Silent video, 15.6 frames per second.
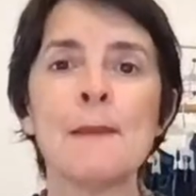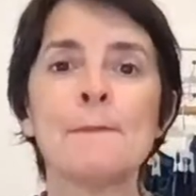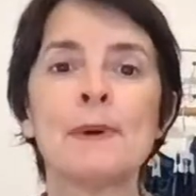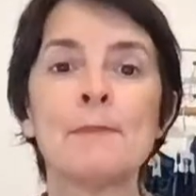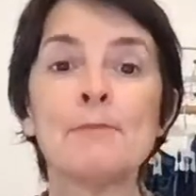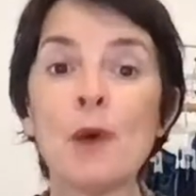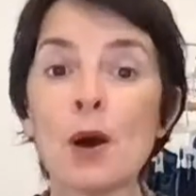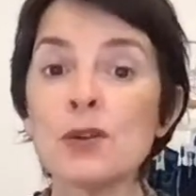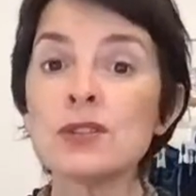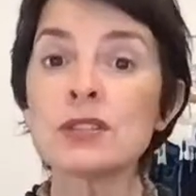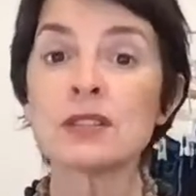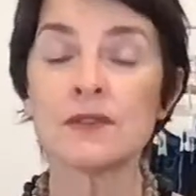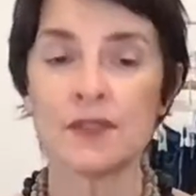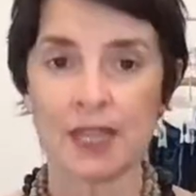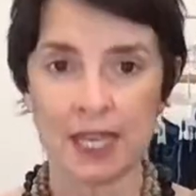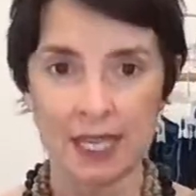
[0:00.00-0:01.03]
But most
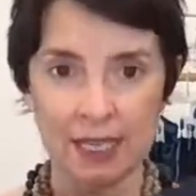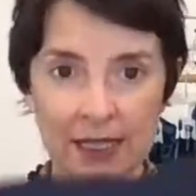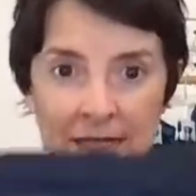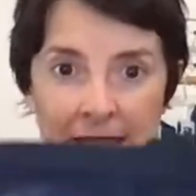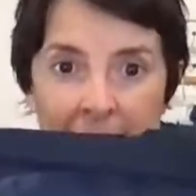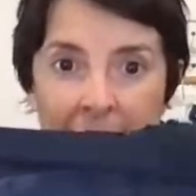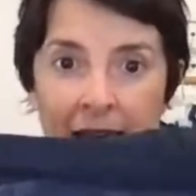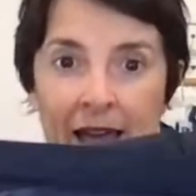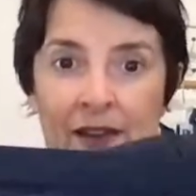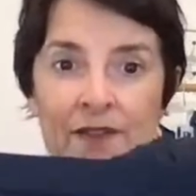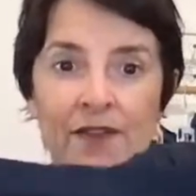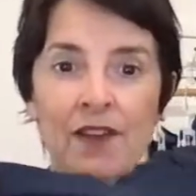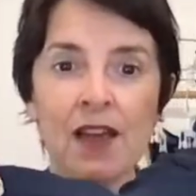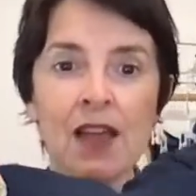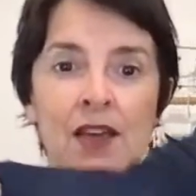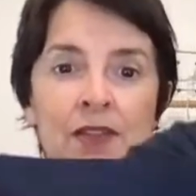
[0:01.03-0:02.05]
of these
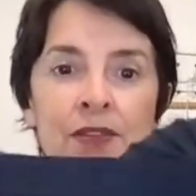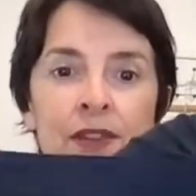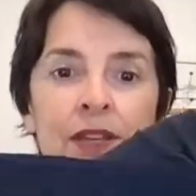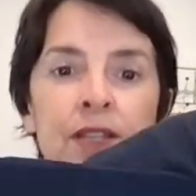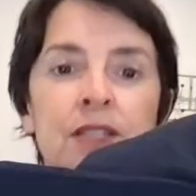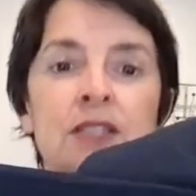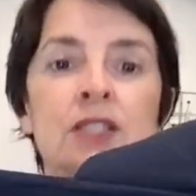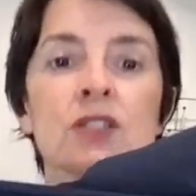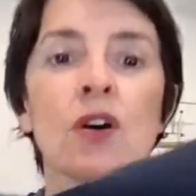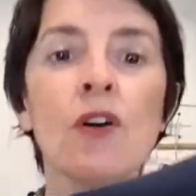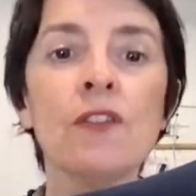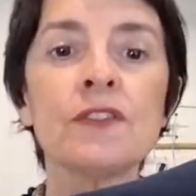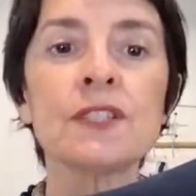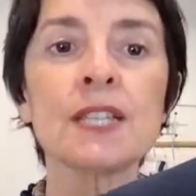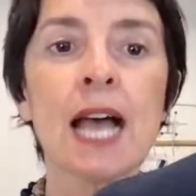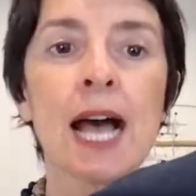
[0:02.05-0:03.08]
have the
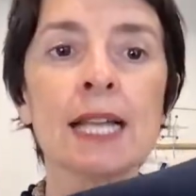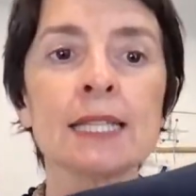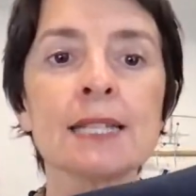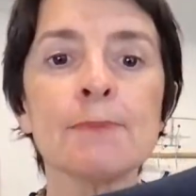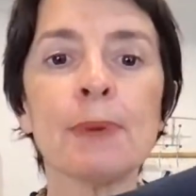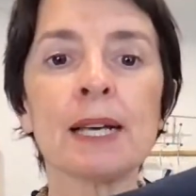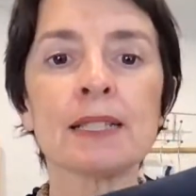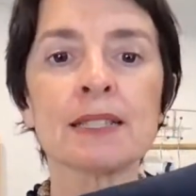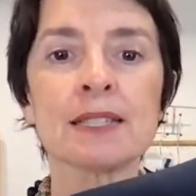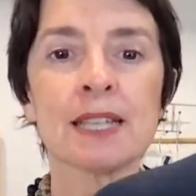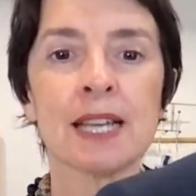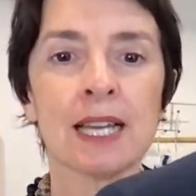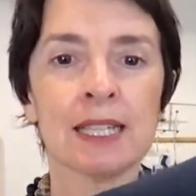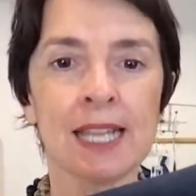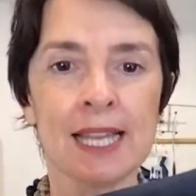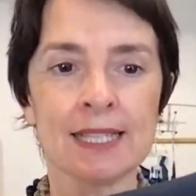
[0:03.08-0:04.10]
soft underbust
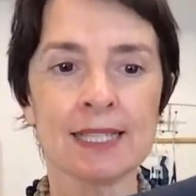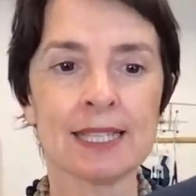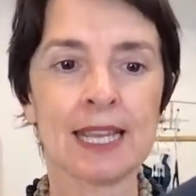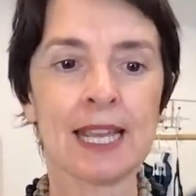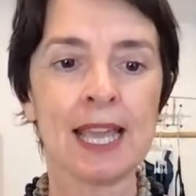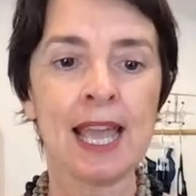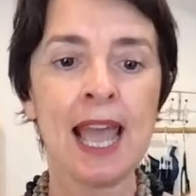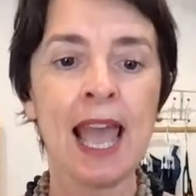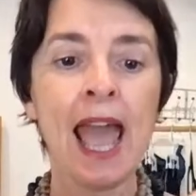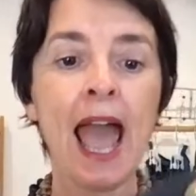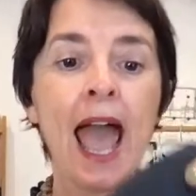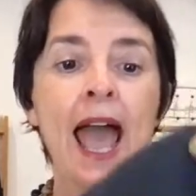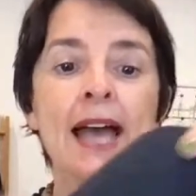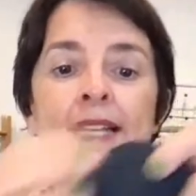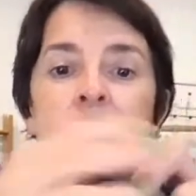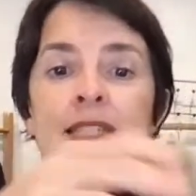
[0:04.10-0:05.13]
elastic,
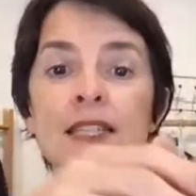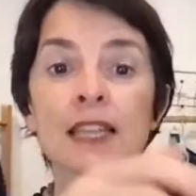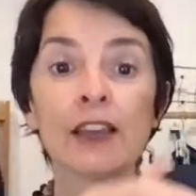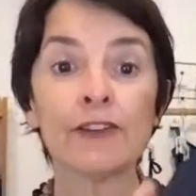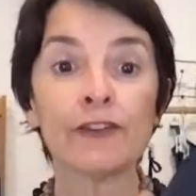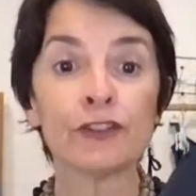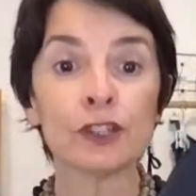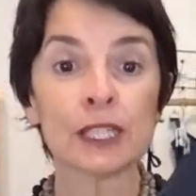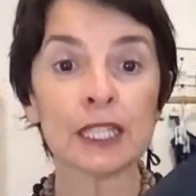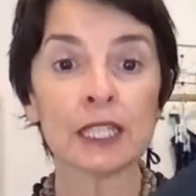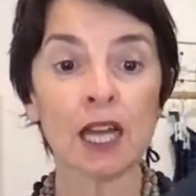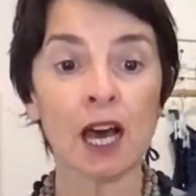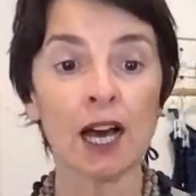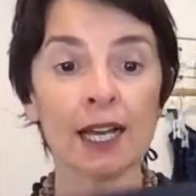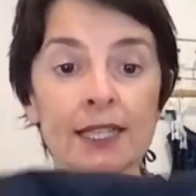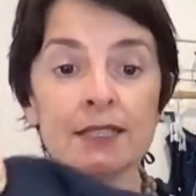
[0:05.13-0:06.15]
and they're fully
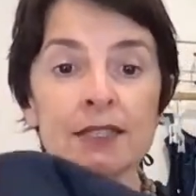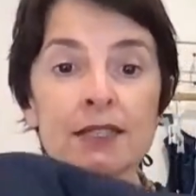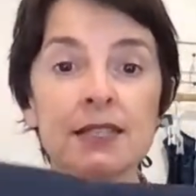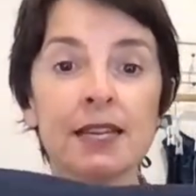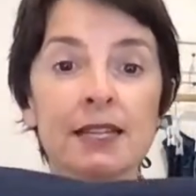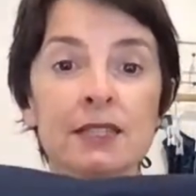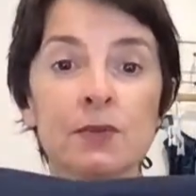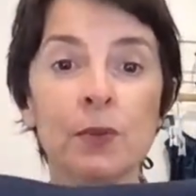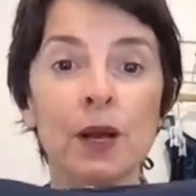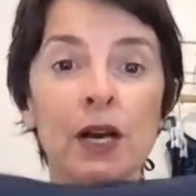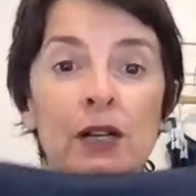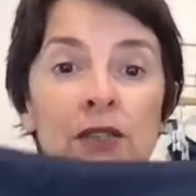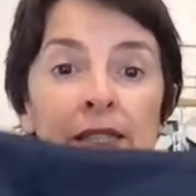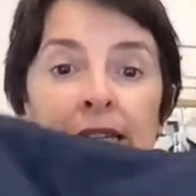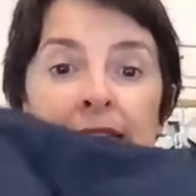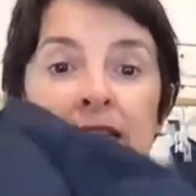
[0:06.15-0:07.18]
lined as
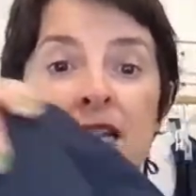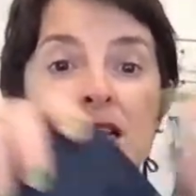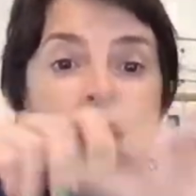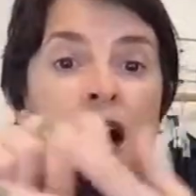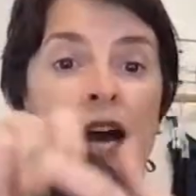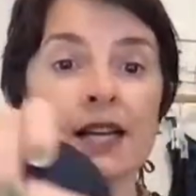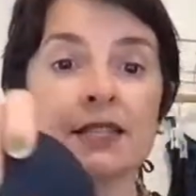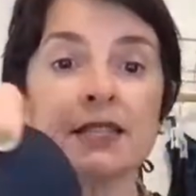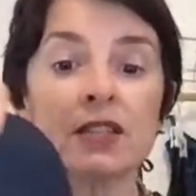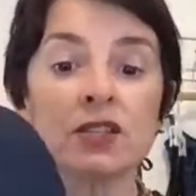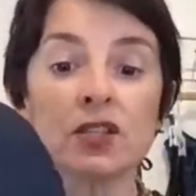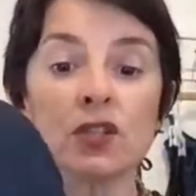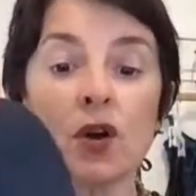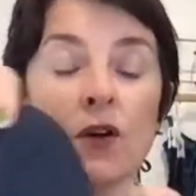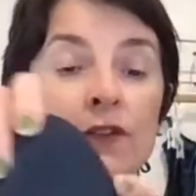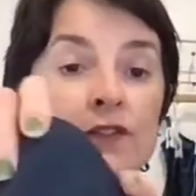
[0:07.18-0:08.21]
well in a nice
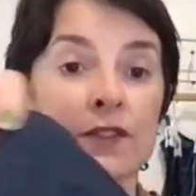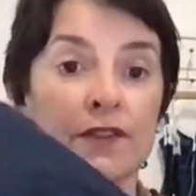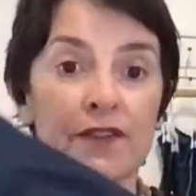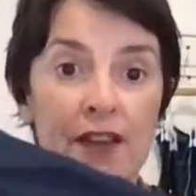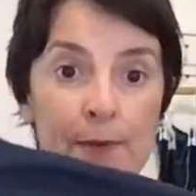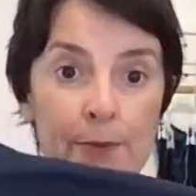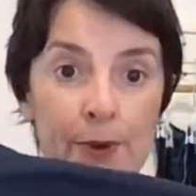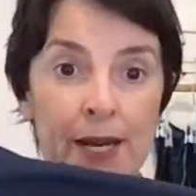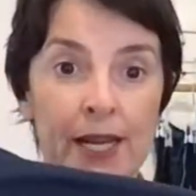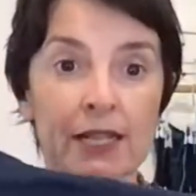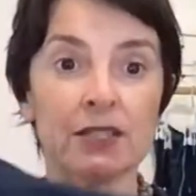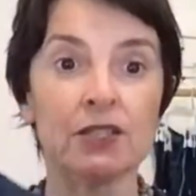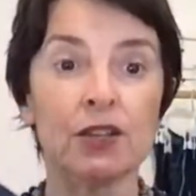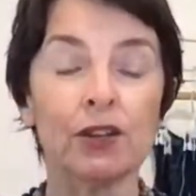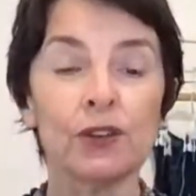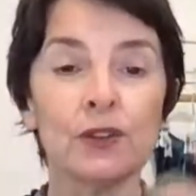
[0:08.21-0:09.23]
soft fabric.
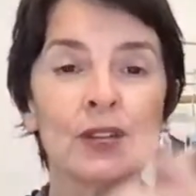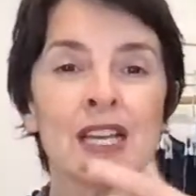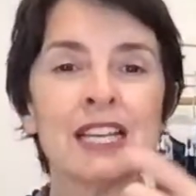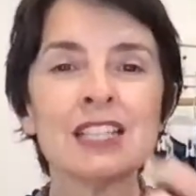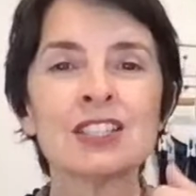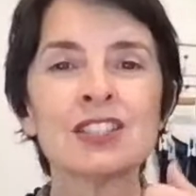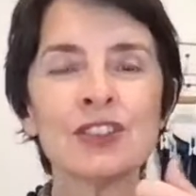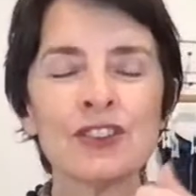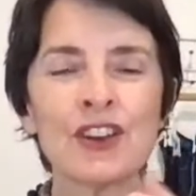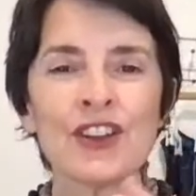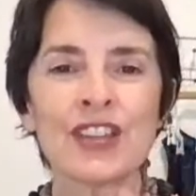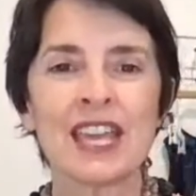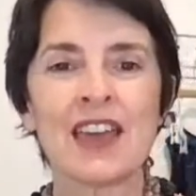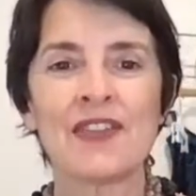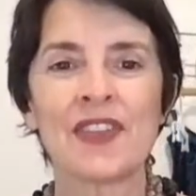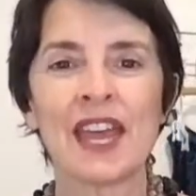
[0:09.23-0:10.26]
So you don't
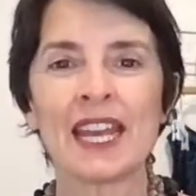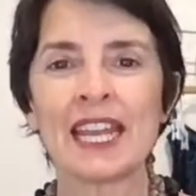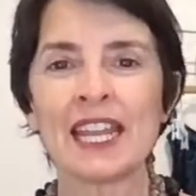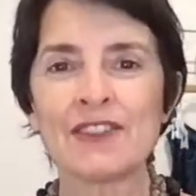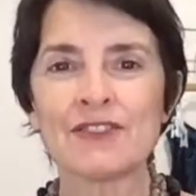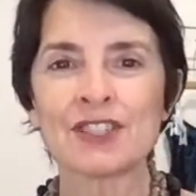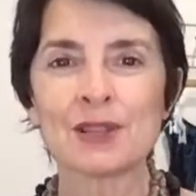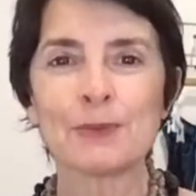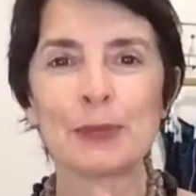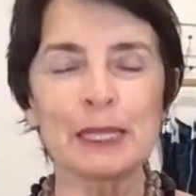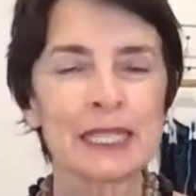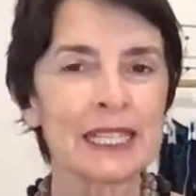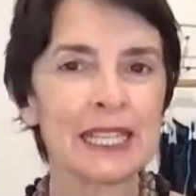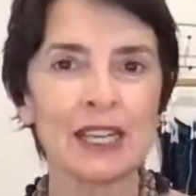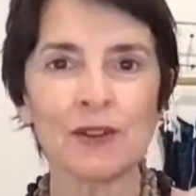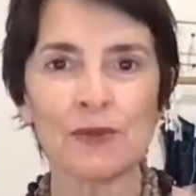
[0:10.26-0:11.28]
get that
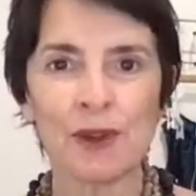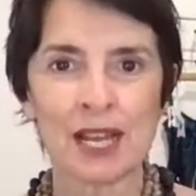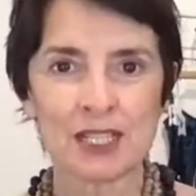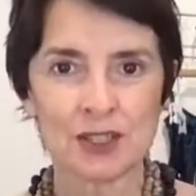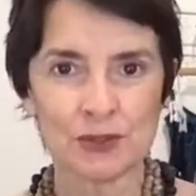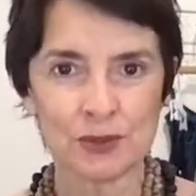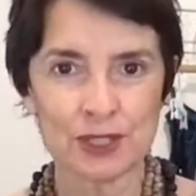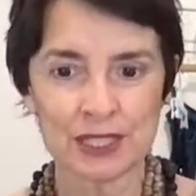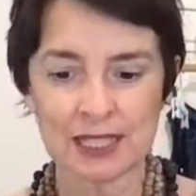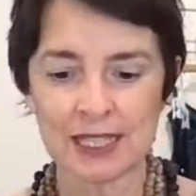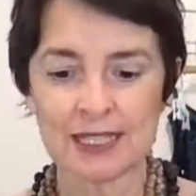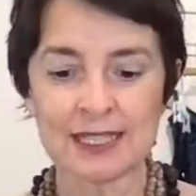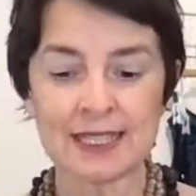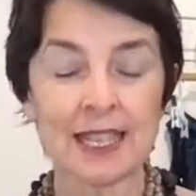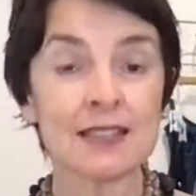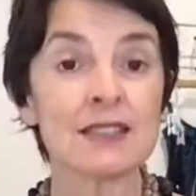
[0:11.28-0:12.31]
irritability around your
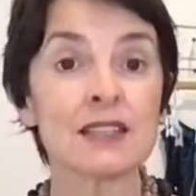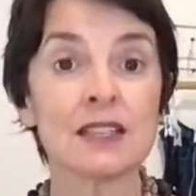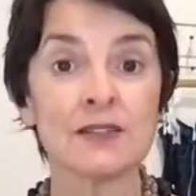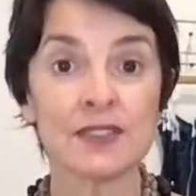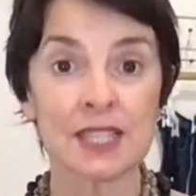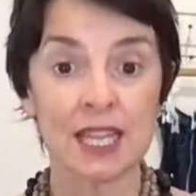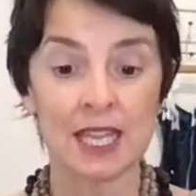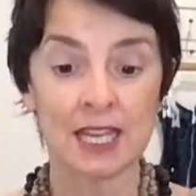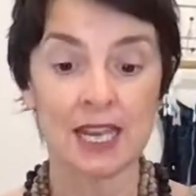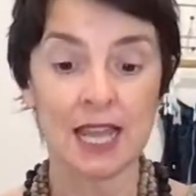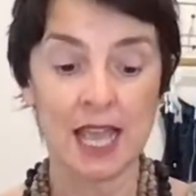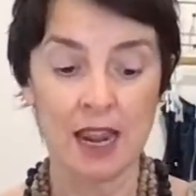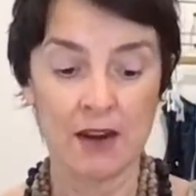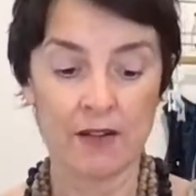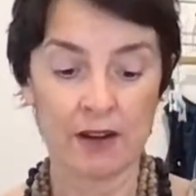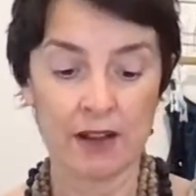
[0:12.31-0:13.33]
sensitive skin
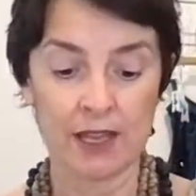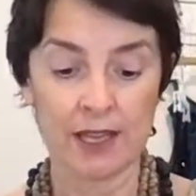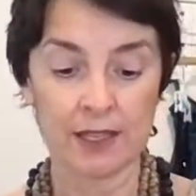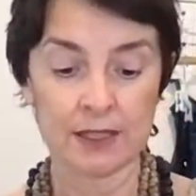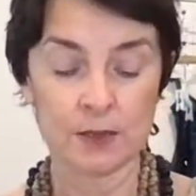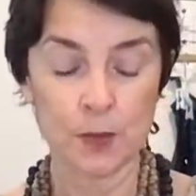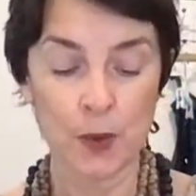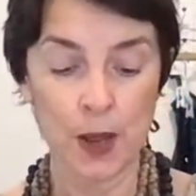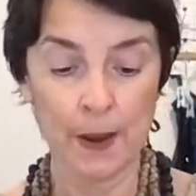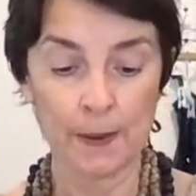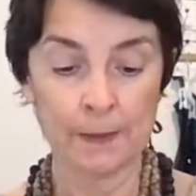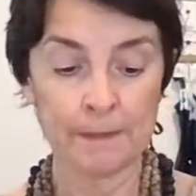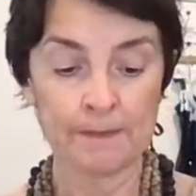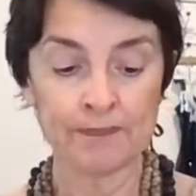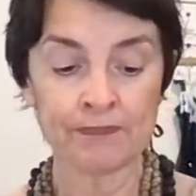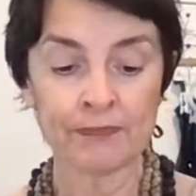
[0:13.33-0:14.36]
area as well.